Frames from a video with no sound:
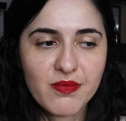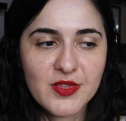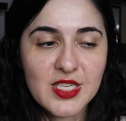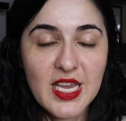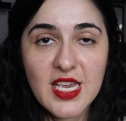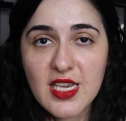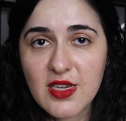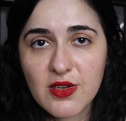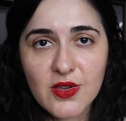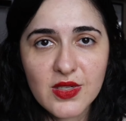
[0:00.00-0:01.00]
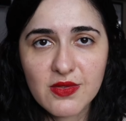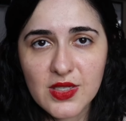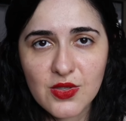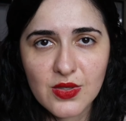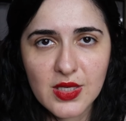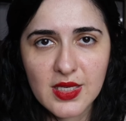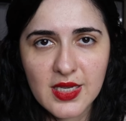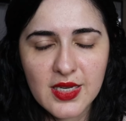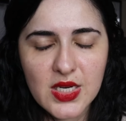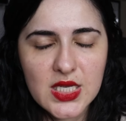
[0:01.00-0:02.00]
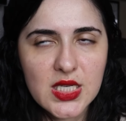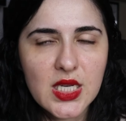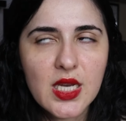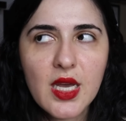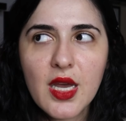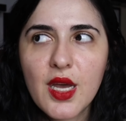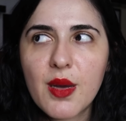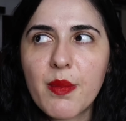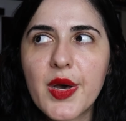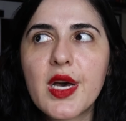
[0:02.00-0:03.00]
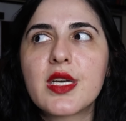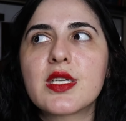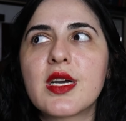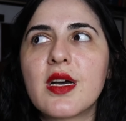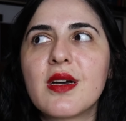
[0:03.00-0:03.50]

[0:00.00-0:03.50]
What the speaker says: take on a Victorian character, but